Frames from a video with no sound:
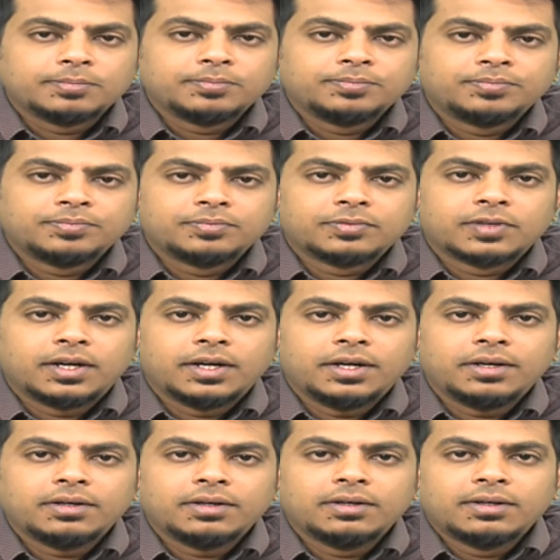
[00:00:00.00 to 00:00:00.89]
right?
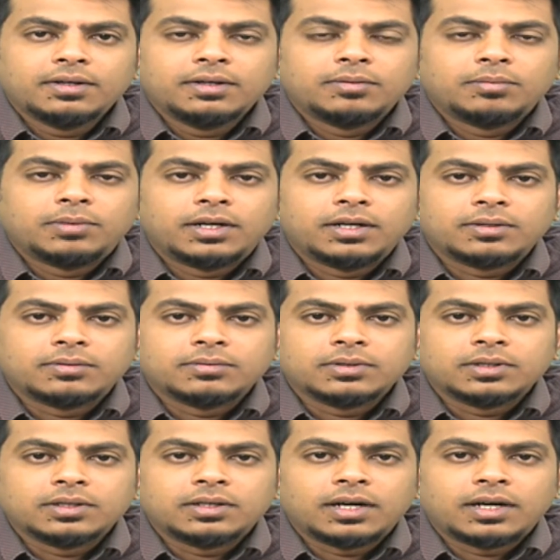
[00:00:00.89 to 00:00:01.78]
But
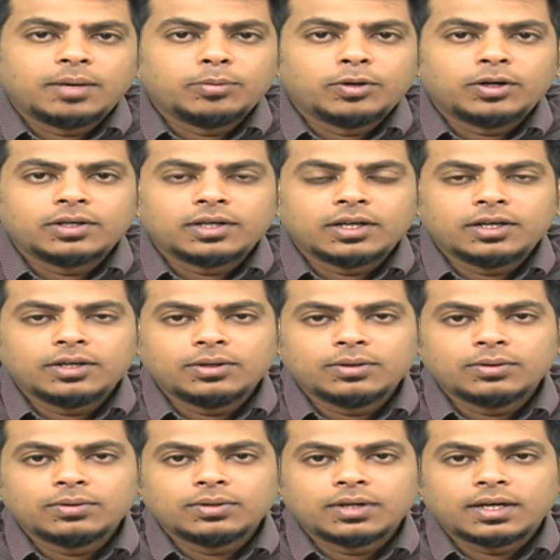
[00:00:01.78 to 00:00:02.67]
I'm not telling you
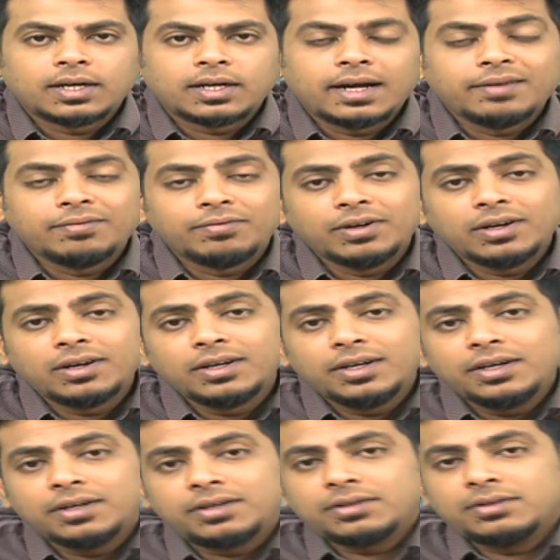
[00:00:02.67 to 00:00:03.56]
that I will
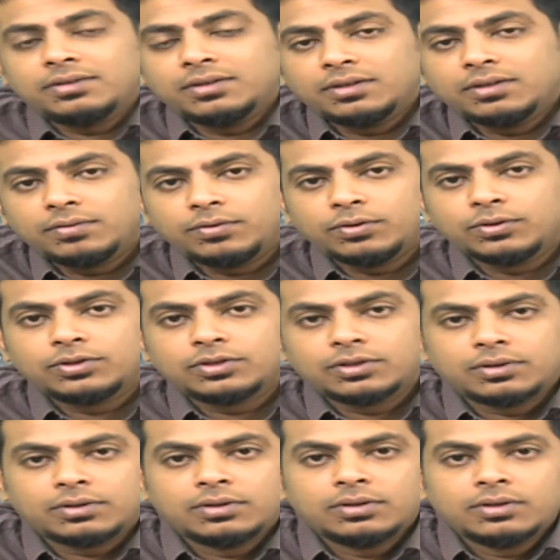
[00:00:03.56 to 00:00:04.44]
eat in the future,
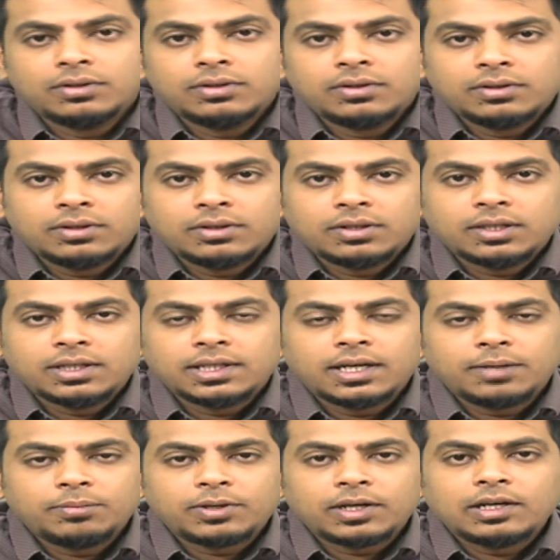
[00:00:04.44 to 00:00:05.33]
neither I'm
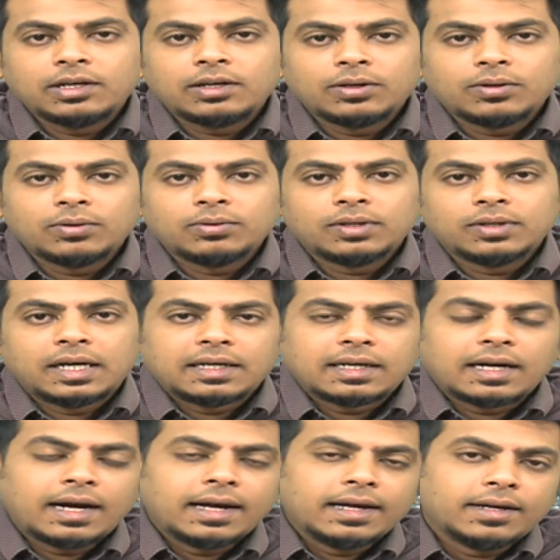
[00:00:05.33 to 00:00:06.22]
telling you that
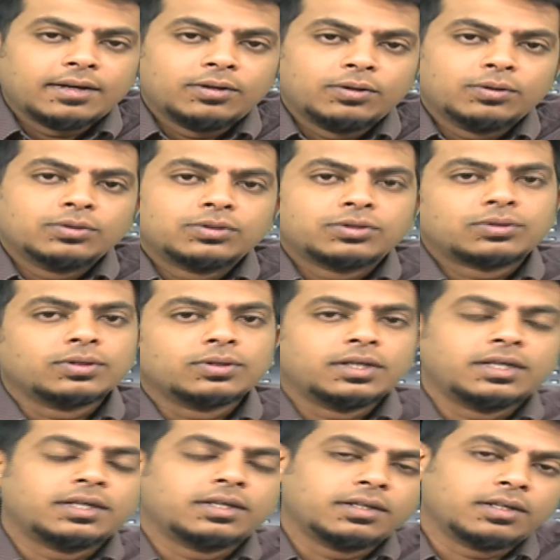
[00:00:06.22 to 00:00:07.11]
I used to
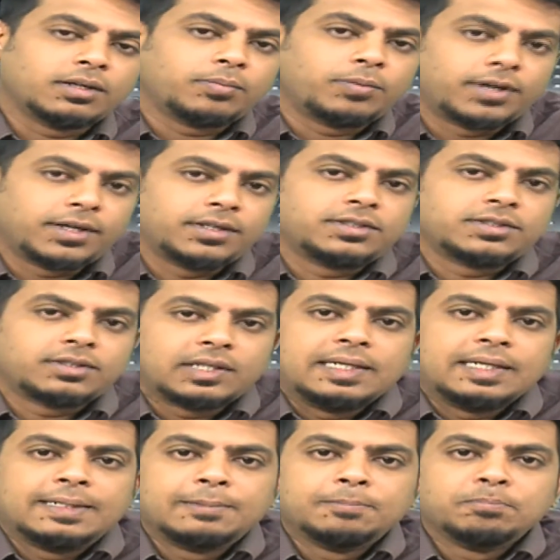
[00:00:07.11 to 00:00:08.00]
eat in the past, right?
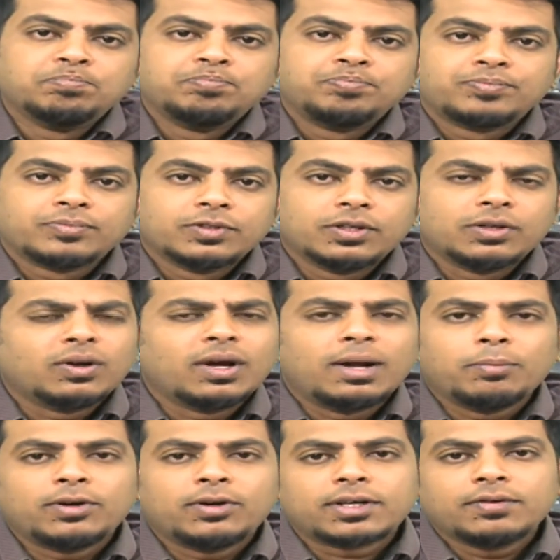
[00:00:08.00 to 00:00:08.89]
So I'm
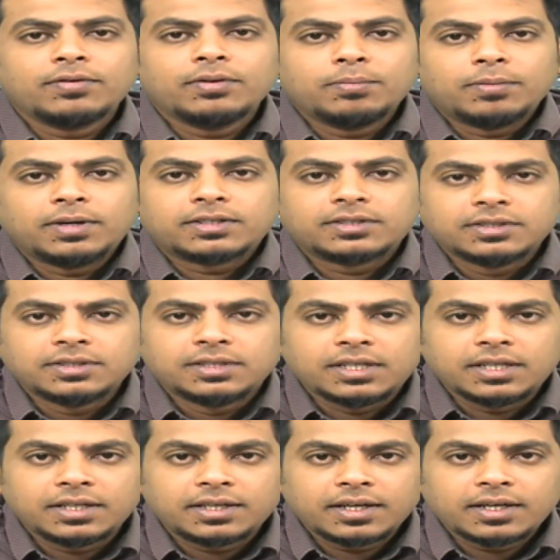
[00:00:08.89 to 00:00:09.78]
not giving much
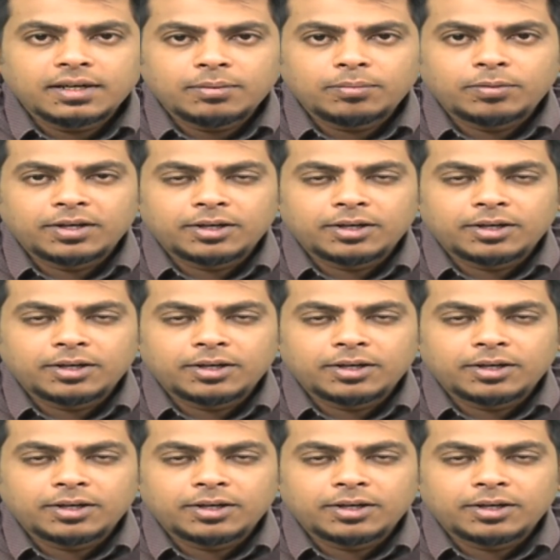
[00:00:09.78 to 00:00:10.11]
detail, but